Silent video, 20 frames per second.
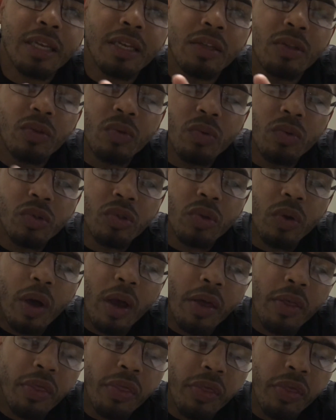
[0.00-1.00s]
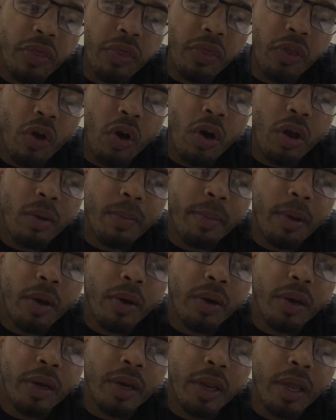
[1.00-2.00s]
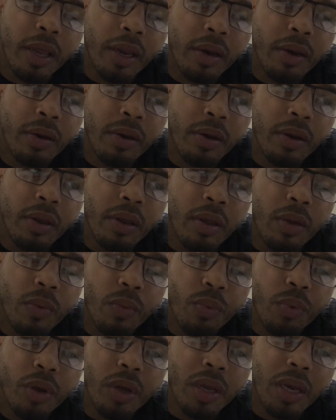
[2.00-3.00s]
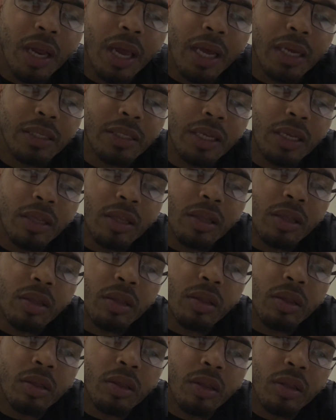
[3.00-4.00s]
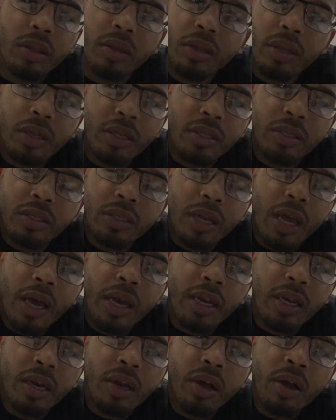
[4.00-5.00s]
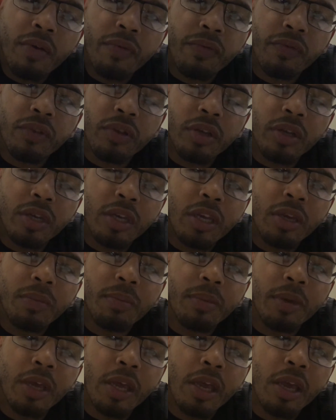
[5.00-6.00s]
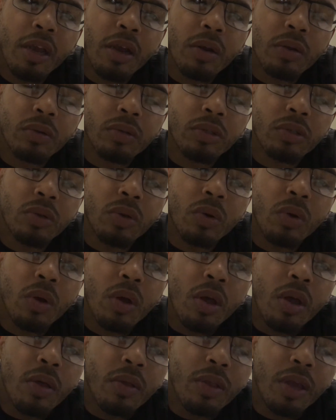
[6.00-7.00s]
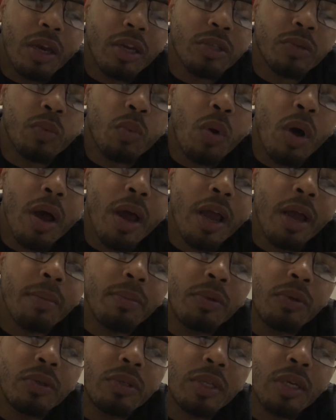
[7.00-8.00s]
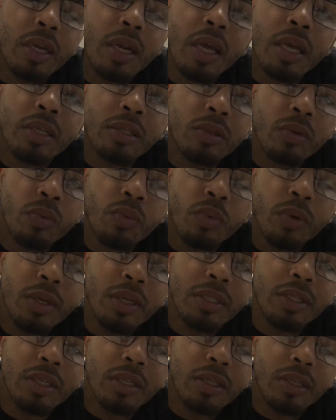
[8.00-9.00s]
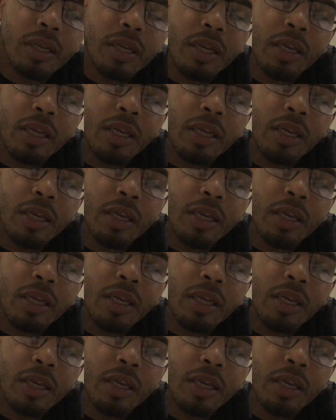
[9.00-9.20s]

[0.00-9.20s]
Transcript: I do so, I thought about it and realized that it's not enough to keep me here. So that is why I'm using it as a reason to